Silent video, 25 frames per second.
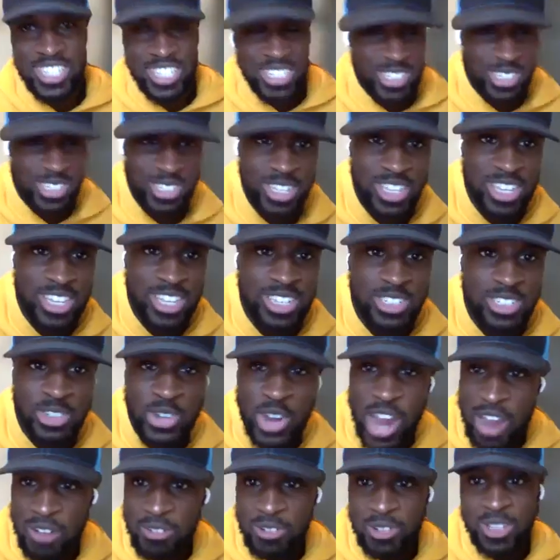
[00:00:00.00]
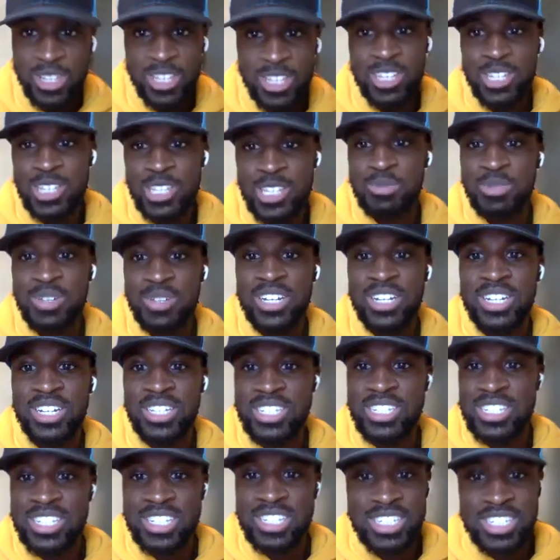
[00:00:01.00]
it's traveling
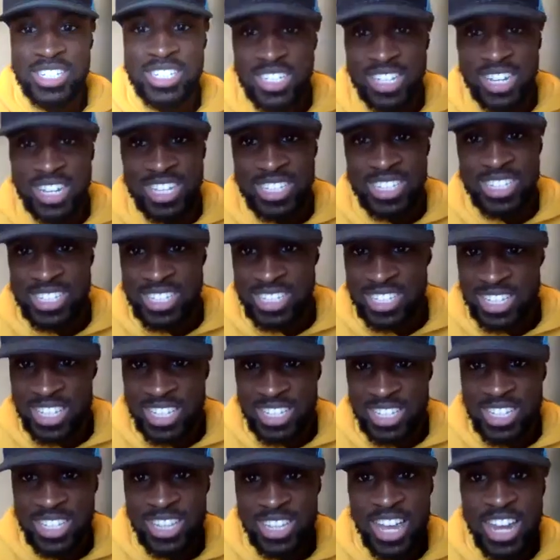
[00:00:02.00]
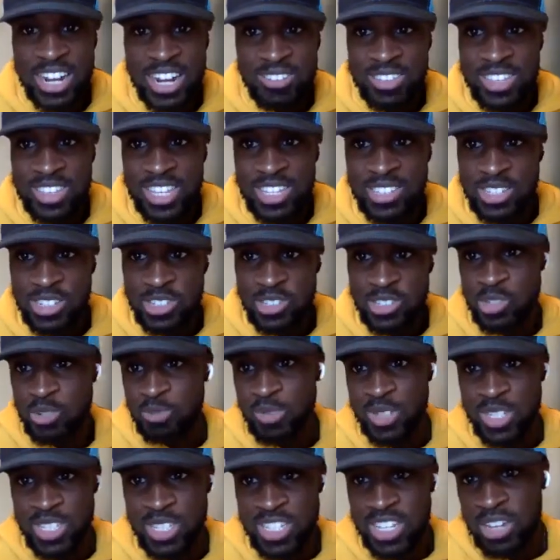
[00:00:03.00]
experiences, it's a lot of things that you're
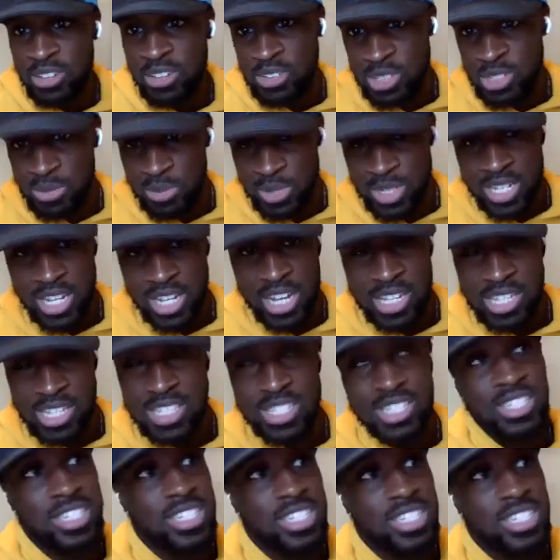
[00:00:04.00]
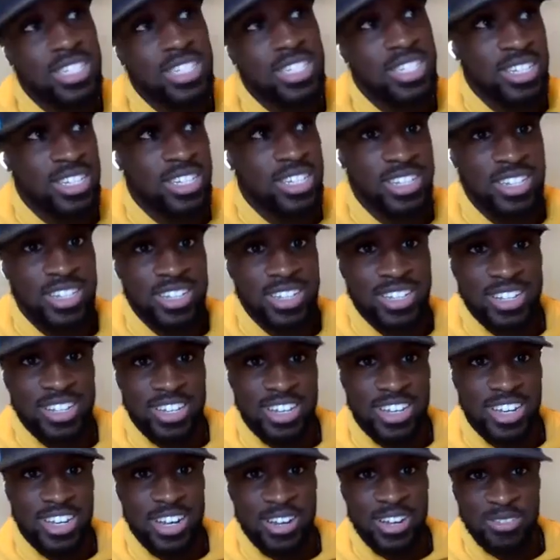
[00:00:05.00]
missing out just because
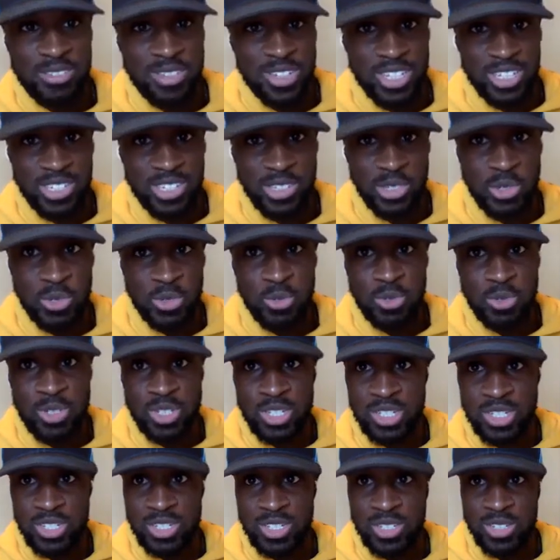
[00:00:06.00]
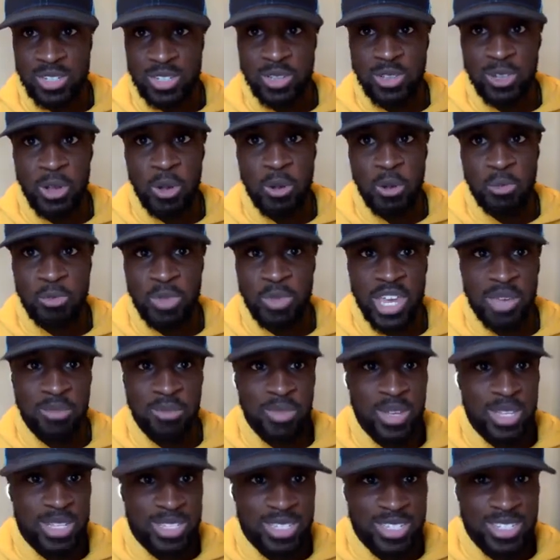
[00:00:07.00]
of a huge loan
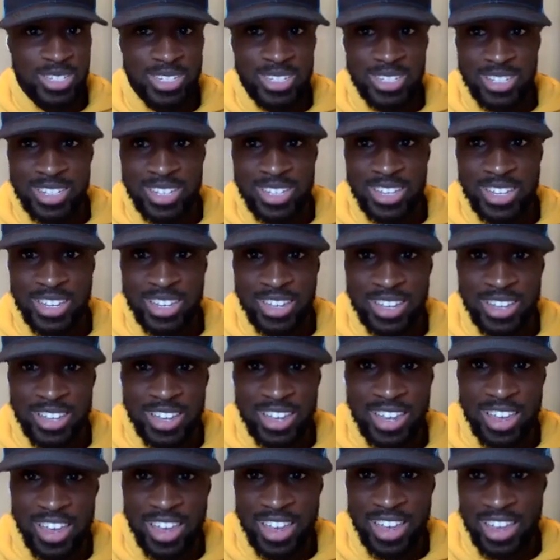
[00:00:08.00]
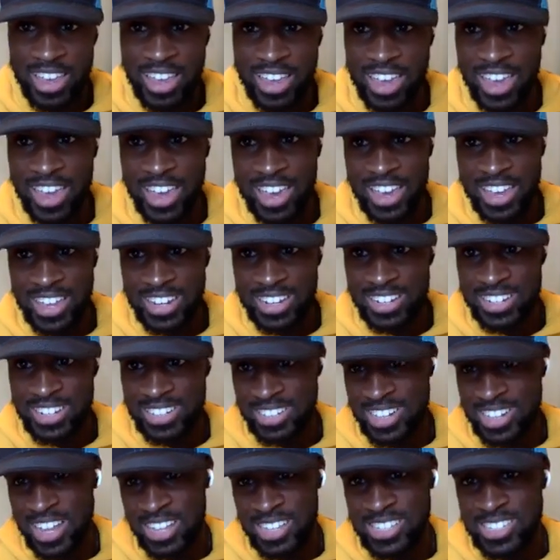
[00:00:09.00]
payment. And
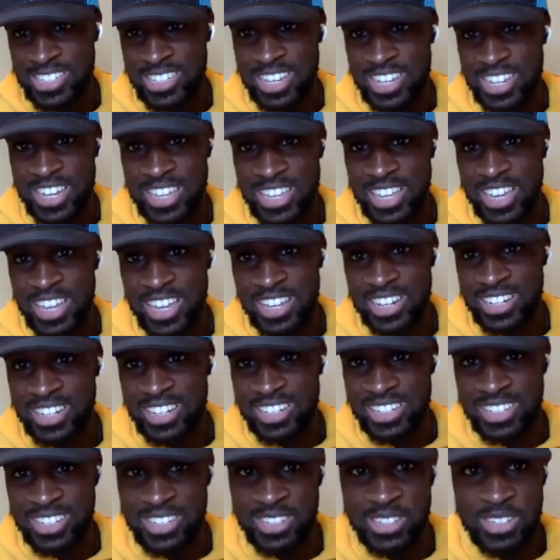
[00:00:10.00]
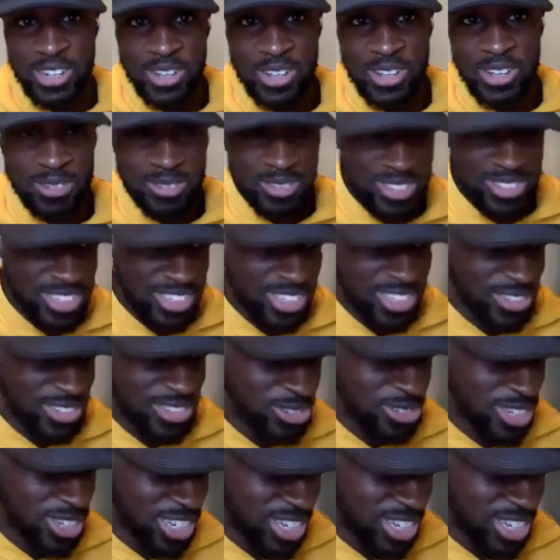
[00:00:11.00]
not to say that, you